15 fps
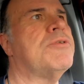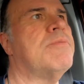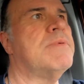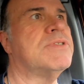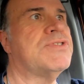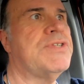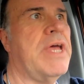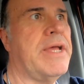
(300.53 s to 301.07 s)
to
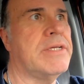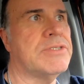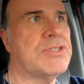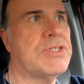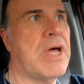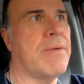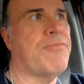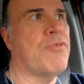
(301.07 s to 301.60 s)
my second
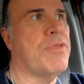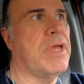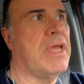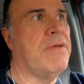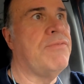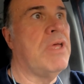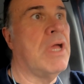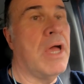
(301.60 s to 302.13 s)
stop for the
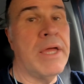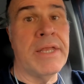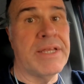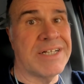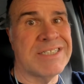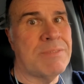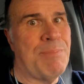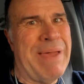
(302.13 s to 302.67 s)
evening.
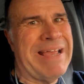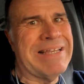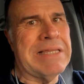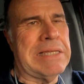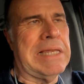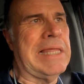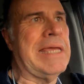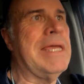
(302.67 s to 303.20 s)

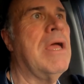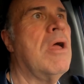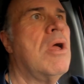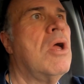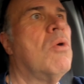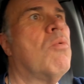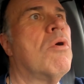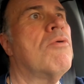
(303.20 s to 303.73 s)
Unexpectedly,
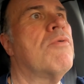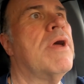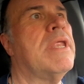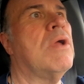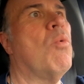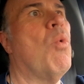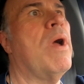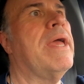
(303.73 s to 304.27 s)
we're
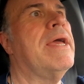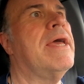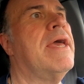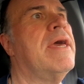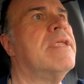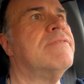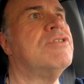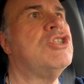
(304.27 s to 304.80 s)
running way
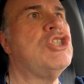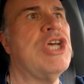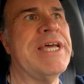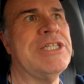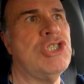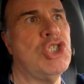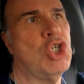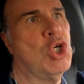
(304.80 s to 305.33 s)
ahead of
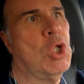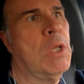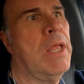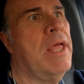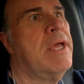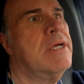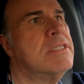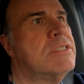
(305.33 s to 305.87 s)
schedule.
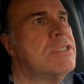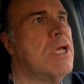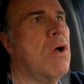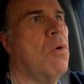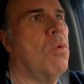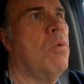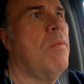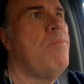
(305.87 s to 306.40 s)

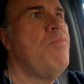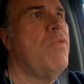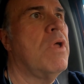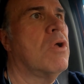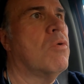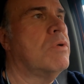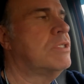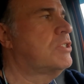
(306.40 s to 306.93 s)
So,
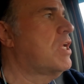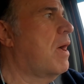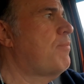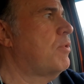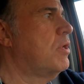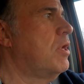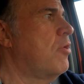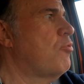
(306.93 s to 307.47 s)
I'm going to
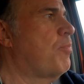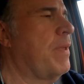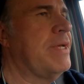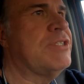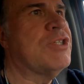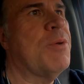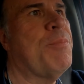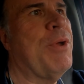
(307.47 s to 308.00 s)
stop at another
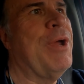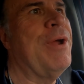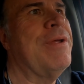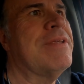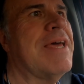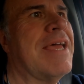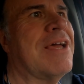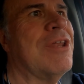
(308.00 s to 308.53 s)
place up
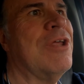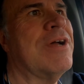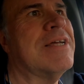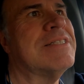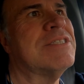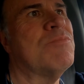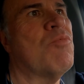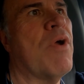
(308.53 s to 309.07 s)
here, take a look
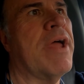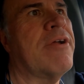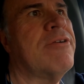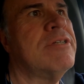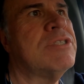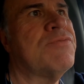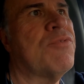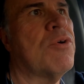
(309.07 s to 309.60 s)
at some
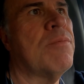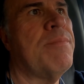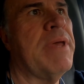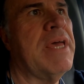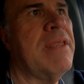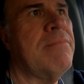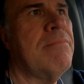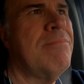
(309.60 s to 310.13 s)
records for a
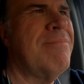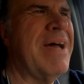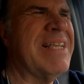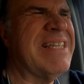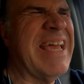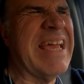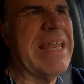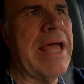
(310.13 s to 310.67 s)
bit.
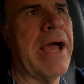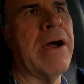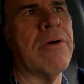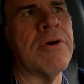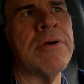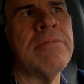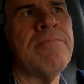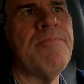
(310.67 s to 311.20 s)
Might take an
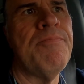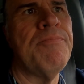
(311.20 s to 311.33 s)
hour,